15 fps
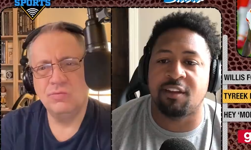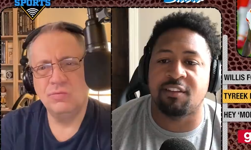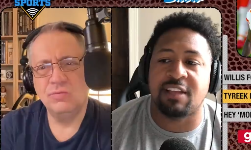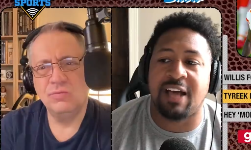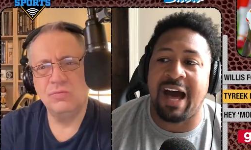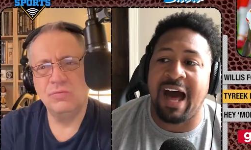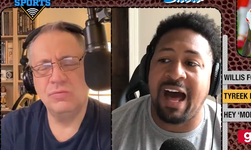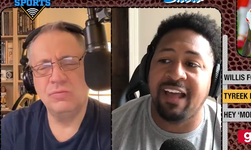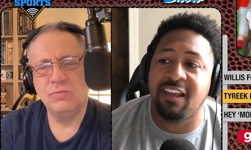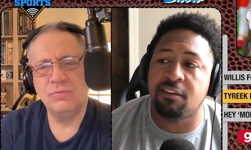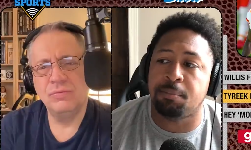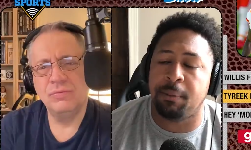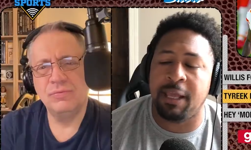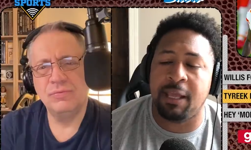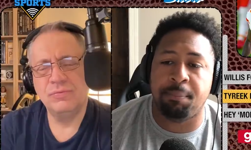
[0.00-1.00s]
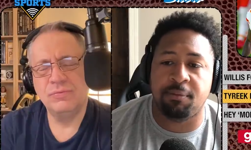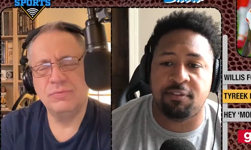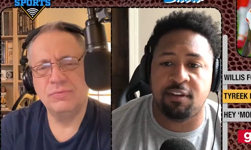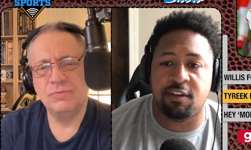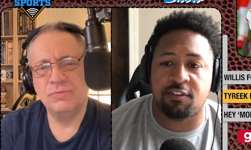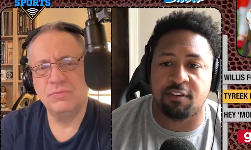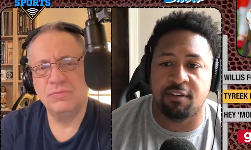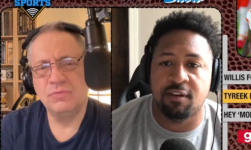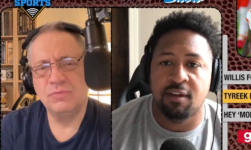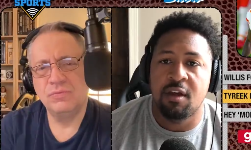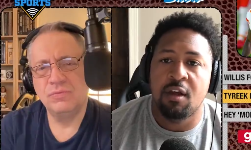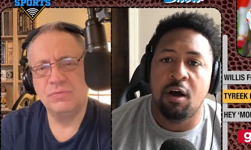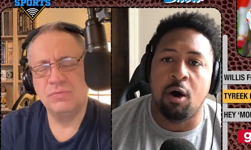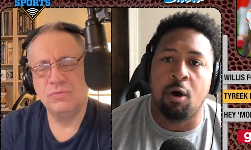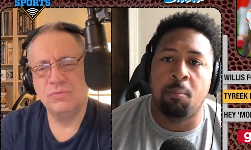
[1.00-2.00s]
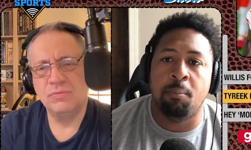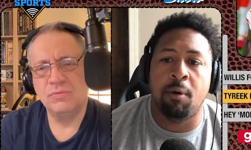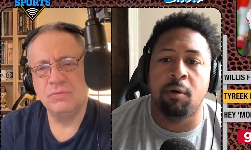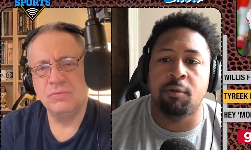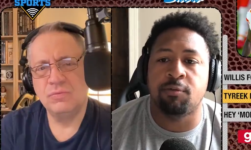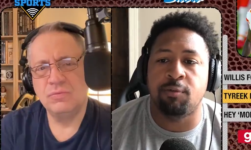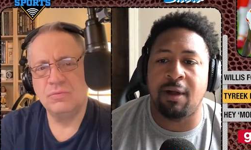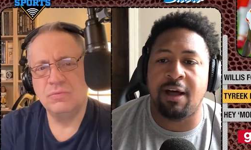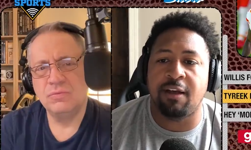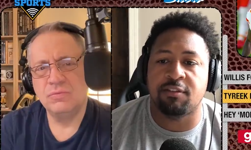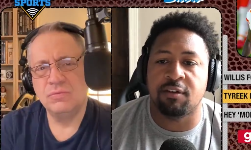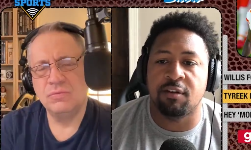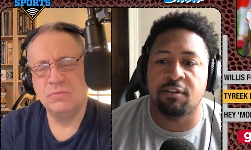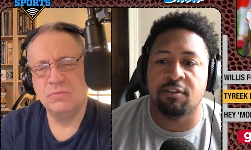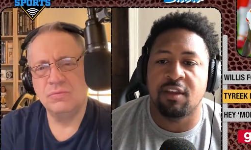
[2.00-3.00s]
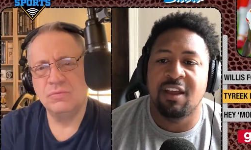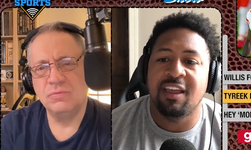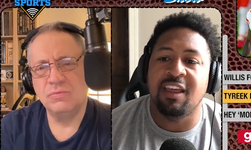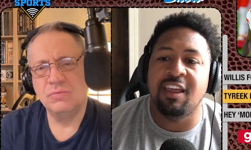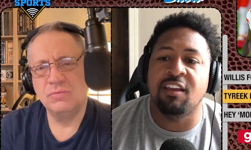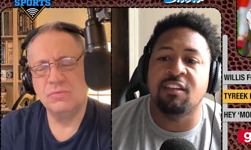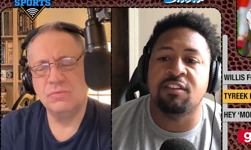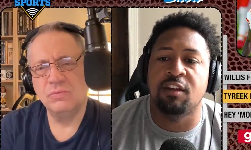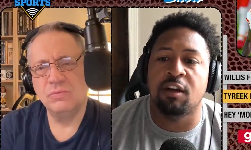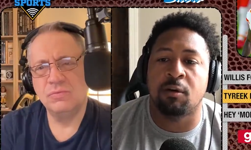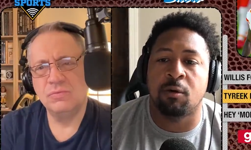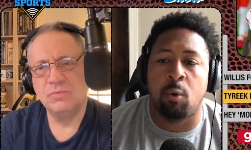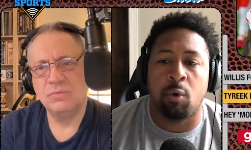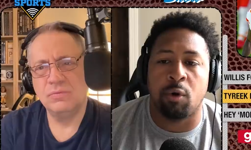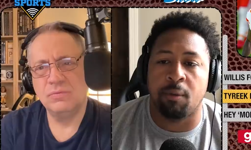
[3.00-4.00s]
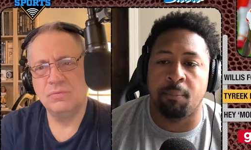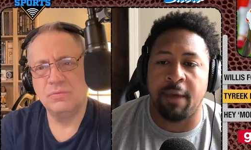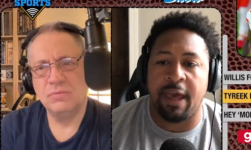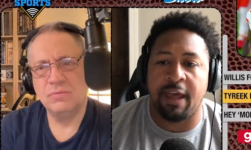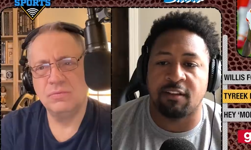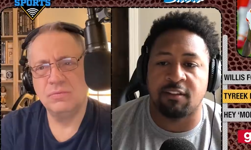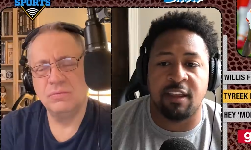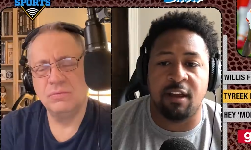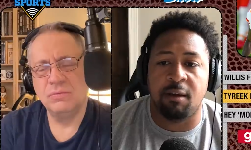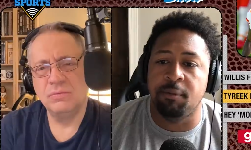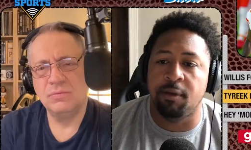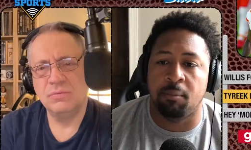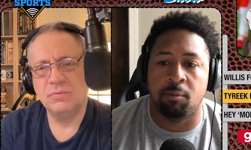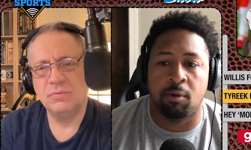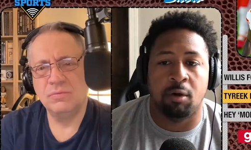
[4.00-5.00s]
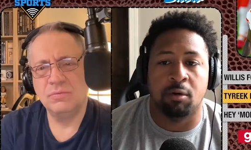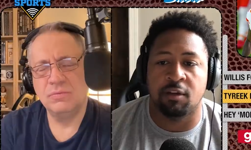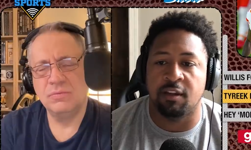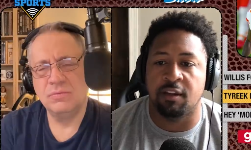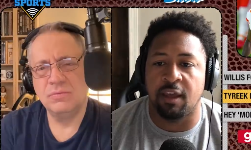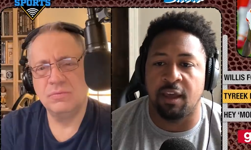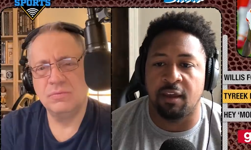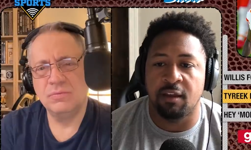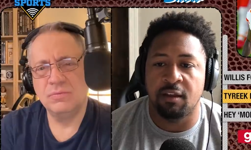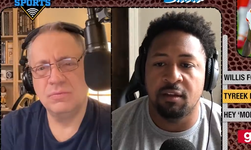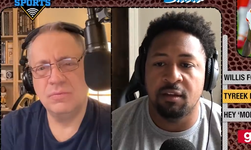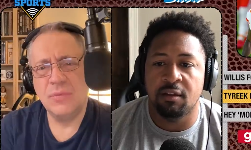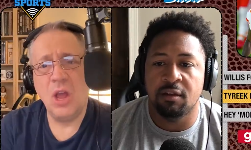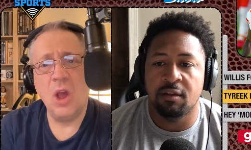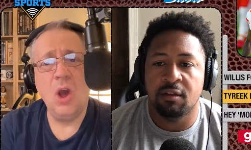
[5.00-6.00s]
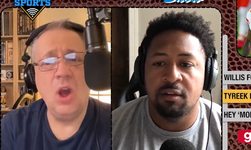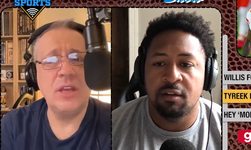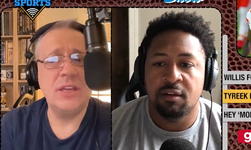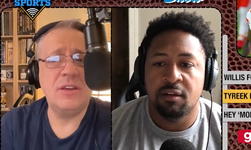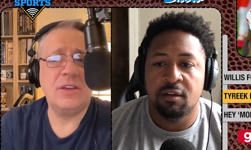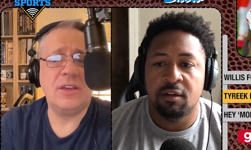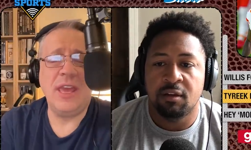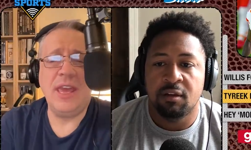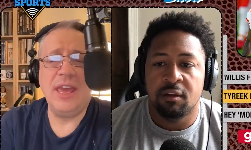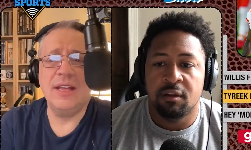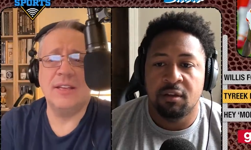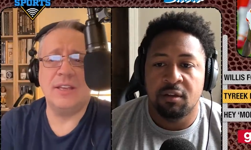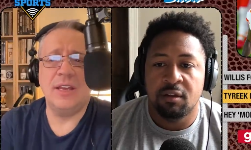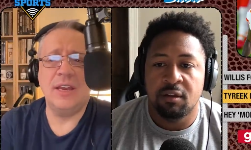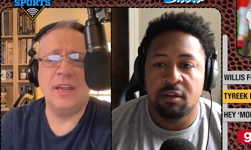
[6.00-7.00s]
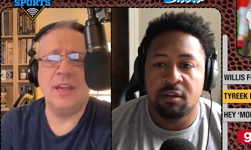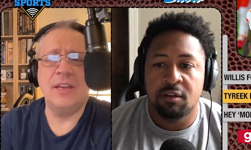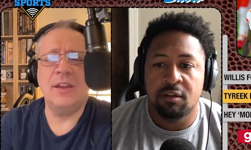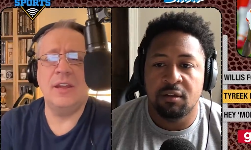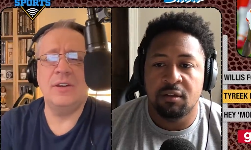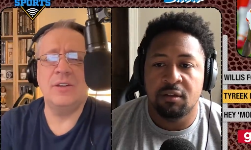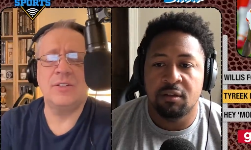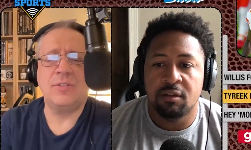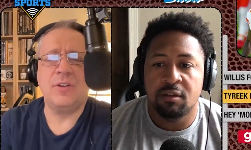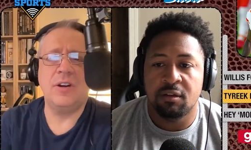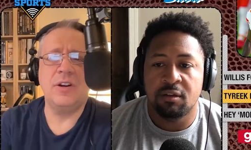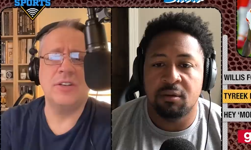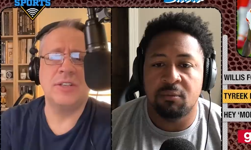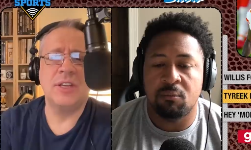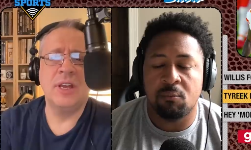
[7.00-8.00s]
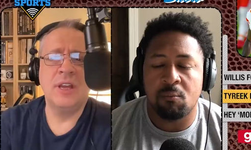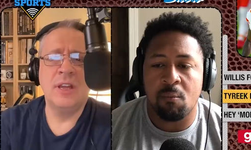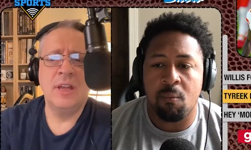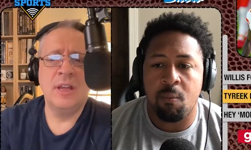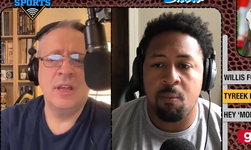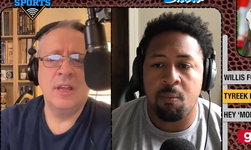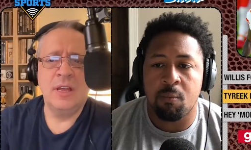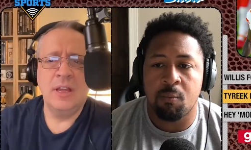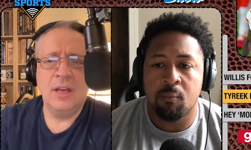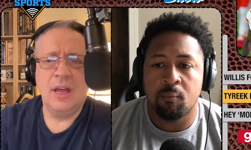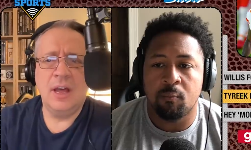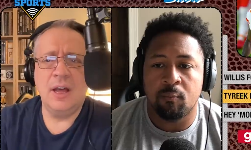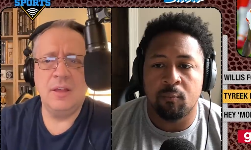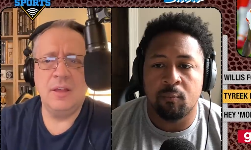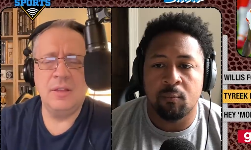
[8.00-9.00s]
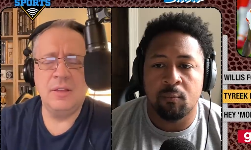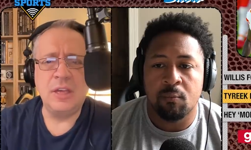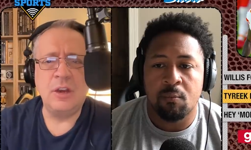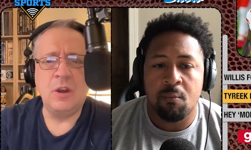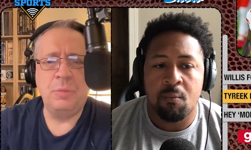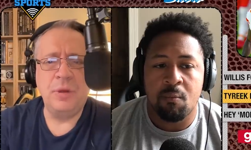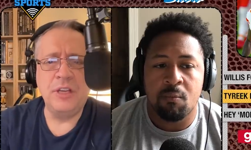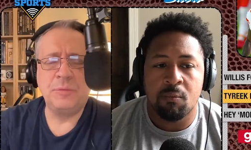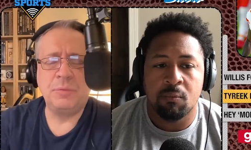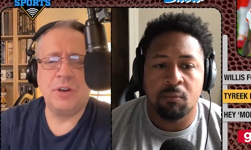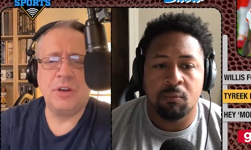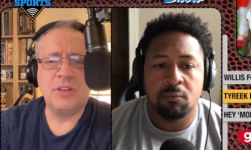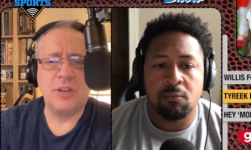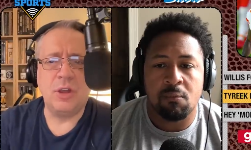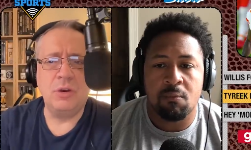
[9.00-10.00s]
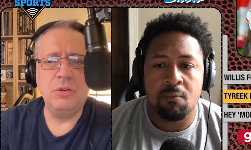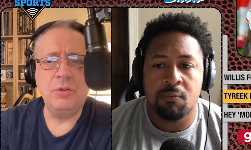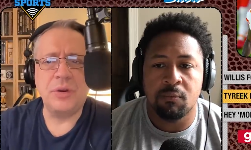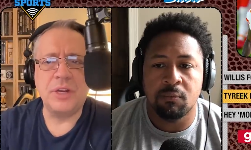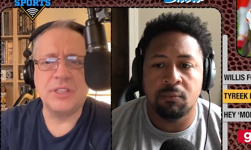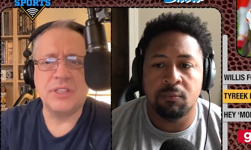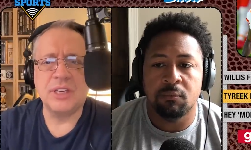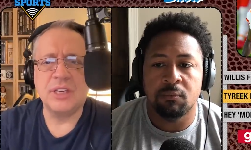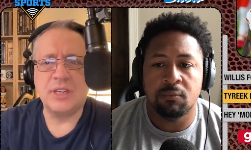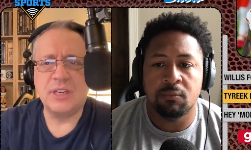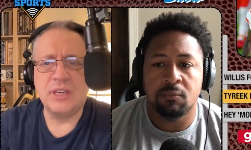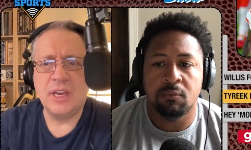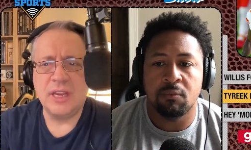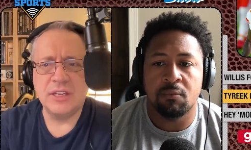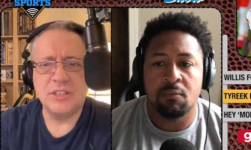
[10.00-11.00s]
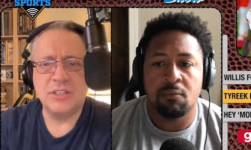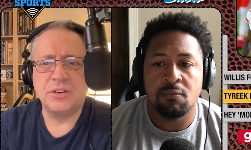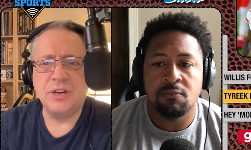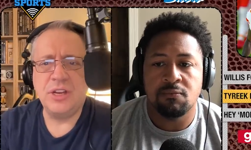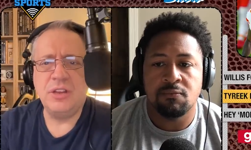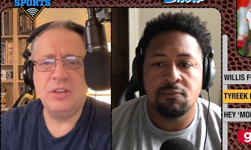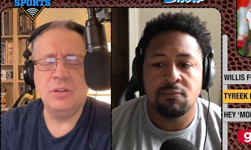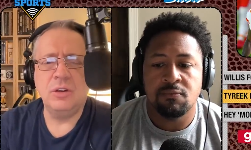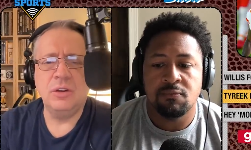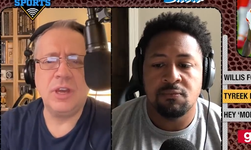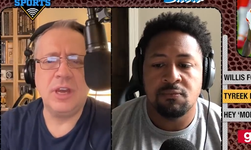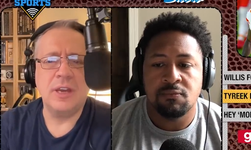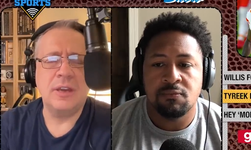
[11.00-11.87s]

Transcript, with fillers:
Speaker 1: because the highest paid position on most rosters is the quarterback. Tell me I'm wrong, DK.
Speaker 2: Oh, you can't. And and, and as far as uh, you know, Pittsburgh's own recent history, you look